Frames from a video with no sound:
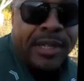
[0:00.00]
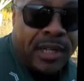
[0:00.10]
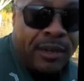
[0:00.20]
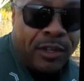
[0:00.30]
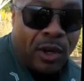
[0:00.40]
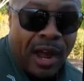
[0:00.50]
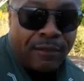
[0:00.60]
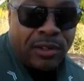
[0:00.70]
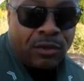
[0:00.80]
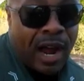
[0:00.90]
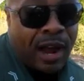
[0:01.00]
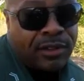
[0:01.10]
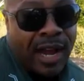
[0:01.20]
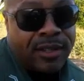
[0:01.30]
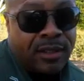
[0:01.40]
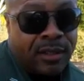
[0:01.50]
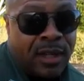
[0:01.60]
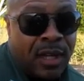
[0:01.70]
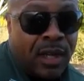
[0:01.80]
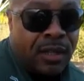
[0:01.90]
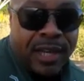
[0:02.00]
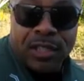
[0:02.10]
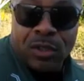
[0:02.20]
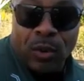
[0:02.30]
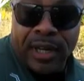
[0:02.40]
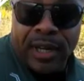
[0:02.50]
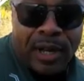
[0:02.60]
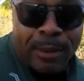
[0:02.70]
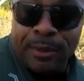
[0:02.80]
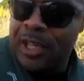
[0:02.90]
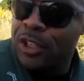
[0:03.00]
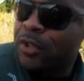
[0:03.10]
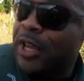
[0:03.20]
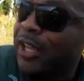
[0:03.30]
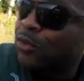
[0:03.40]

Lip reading: it if you don't have a driver's license. That's just what it is. I mean, because you can't